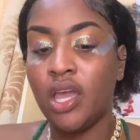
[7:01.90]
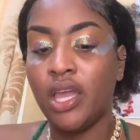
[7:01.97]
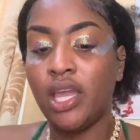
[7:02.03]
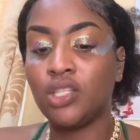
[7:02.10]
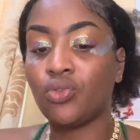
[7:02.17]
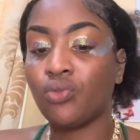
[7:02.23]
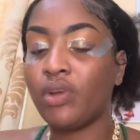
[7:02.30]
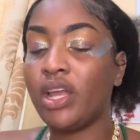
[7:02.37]

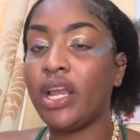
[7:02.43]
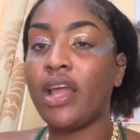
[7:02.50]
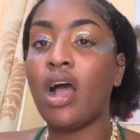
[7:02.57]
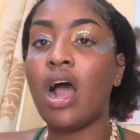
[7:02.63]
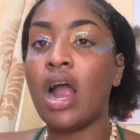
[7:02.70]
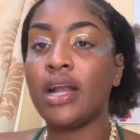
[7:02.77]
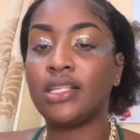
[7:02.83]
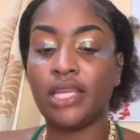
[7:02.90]
it's really
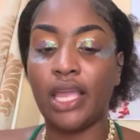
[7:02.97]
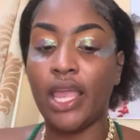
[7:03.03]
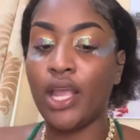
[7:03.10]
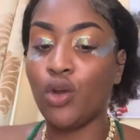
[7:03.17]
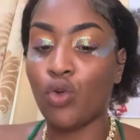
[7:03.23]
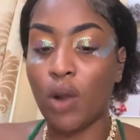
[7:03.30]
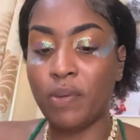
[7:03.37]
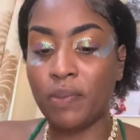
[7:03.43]
hard to
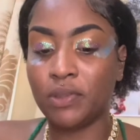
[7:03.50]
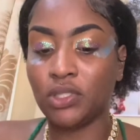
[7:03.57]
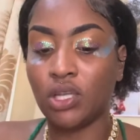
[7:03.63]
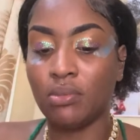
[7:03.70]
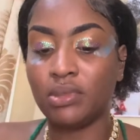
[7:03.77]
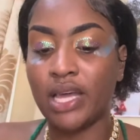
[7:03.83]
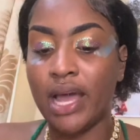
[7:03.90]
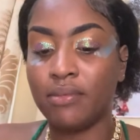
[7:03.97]
ignore people
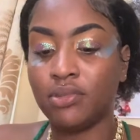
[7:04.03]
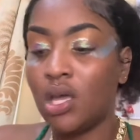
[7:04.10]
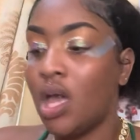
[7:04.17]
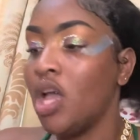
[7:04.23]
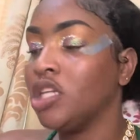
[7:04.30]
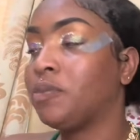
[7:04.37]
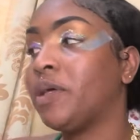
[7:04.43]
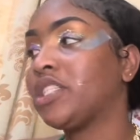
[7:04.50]
sometimes,
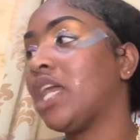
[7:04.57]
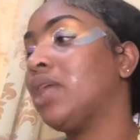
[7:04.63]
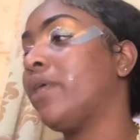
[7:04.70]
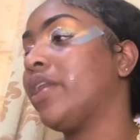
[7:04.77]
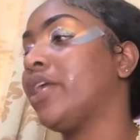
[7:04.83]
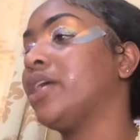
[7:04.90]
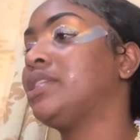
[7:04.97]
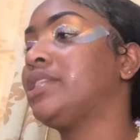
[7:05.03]
especially
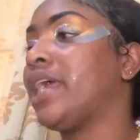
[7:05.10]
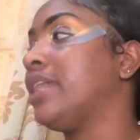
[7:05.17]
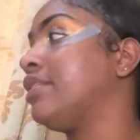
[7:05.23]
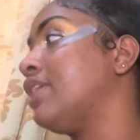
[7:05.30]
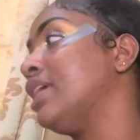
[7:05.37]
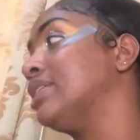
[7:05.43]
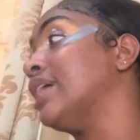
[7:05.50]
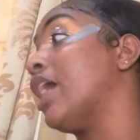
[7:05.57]
when they're saying
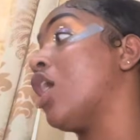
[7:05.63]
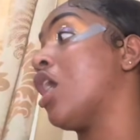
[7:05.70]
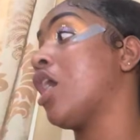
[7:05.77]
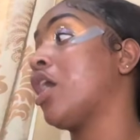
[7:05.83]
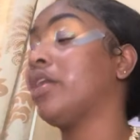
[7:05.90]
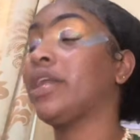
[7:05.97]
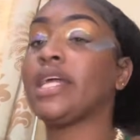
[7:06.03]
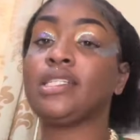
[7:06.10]
things that
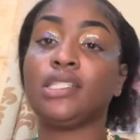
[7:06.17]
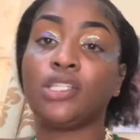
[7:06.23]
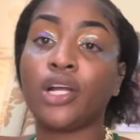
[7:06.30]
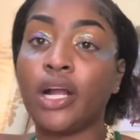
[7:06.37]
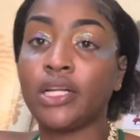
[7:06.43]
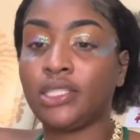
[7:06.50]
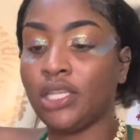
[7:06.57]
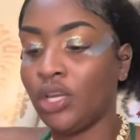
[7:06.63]
are that is
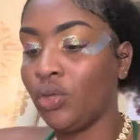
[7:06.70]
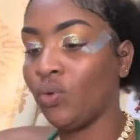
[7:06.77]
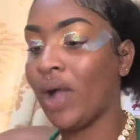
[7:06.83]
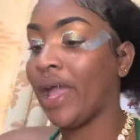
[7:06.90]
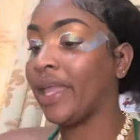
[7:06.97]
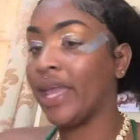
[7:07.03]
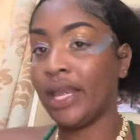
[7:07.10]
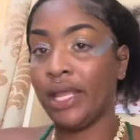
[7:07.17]
hurting you.
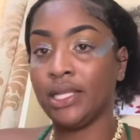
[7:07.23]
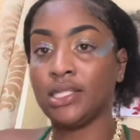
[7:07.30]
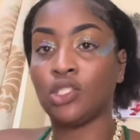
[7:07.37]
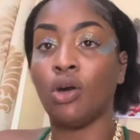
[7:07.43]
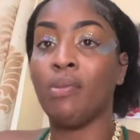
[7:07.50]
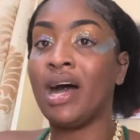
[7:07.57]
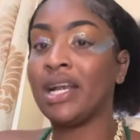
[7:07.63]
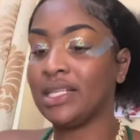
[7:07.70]
I get it.
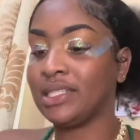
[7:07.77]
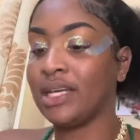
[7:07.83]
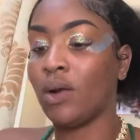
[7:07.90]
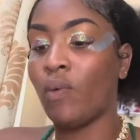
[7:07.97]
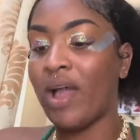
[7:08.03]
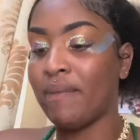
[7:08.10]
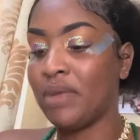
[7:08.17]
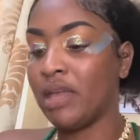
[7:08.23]
So, I understand
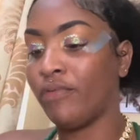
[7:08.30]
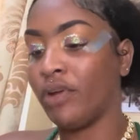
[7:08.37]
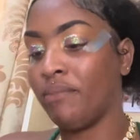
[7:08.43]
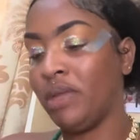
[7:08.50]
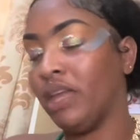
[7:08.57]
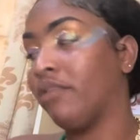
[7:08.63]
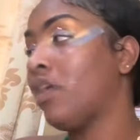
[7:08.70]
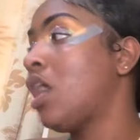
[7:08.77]
why I behave when I
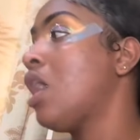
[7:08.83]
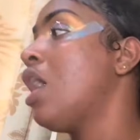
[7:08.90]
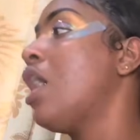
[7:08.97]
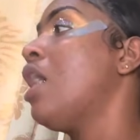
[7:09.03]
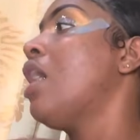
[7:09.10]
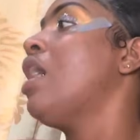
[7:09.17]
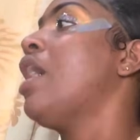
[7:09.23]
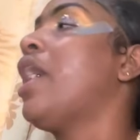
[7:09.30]
behave.
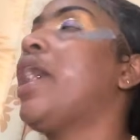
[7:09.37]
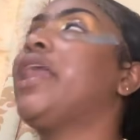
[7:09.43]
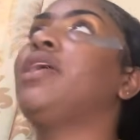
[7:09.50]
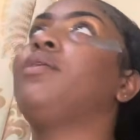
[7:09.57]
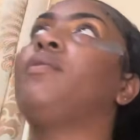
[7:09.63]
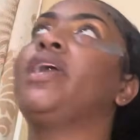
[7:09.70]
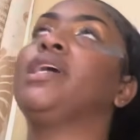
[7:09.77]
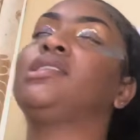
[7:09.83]

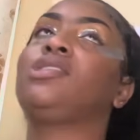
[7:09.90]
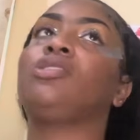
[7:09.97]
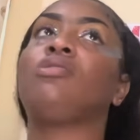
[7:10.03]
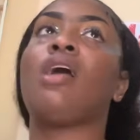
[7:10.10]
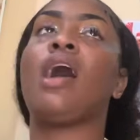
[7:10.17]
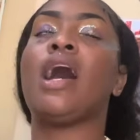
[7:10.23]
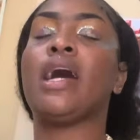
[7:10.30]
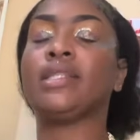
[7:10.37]
Anyways, to
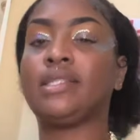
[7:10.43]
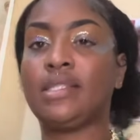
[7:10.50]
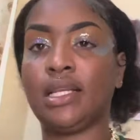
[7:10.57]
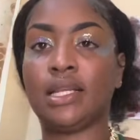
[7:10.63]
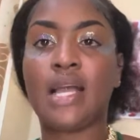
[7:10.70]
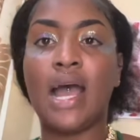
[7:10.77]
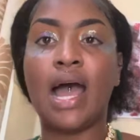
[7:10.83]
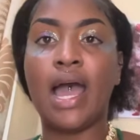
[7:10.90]
rot
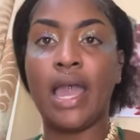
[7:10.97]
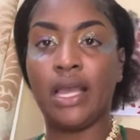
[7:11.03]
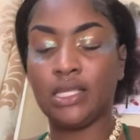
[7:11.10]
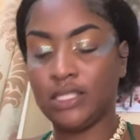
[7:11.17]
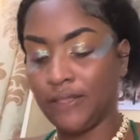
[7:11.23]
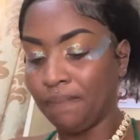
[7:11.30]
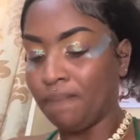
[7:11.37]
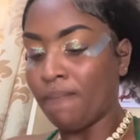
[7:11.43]
it, guys.
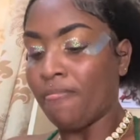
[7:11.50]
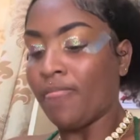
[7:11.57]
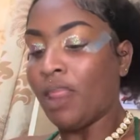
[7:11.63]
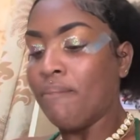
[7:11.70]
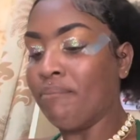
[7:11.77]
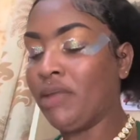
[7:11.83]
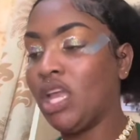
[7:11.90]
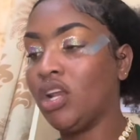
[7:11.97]

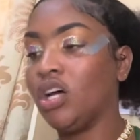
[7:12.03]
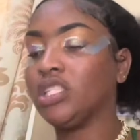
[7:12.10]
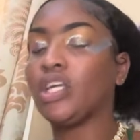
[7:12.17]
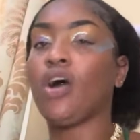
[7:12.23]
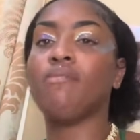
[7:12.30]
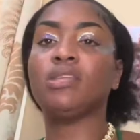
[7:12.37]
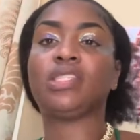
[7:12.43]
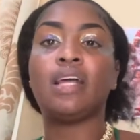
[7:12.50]
Me know to
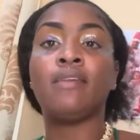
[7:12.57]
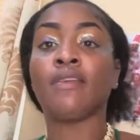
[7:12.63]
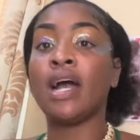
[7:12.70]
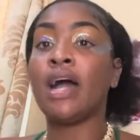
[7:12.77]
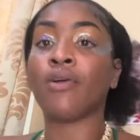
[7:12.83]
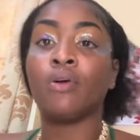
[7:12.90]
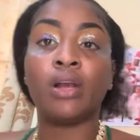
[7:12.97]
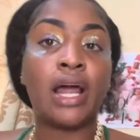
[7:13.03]
come myself
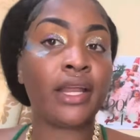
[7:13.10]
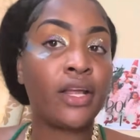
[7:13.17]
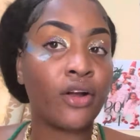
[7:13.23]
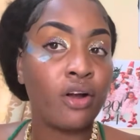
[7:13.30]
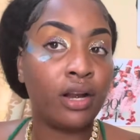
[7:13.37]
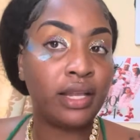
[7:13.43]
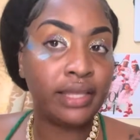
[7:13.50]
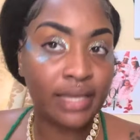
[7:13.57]
gone around at the
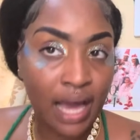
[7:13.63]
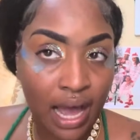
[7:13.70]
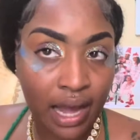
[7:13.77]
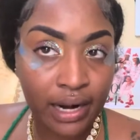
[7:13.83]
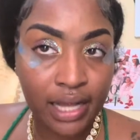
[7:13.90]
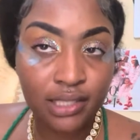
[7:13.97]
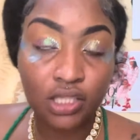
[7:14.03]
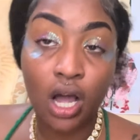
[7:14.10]
girl. Yeah,
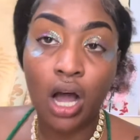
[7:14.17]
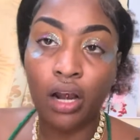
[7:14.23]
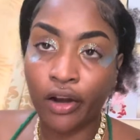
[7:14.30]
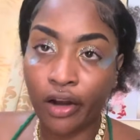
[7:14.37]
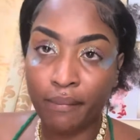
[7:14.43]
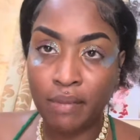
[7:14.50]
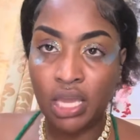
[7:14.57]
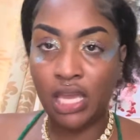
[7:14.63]
let's call
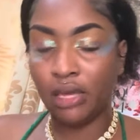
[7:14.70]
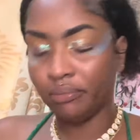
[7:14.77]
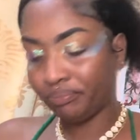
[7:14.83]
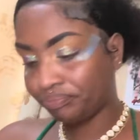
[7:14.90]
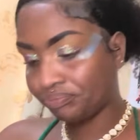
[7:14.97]
her B.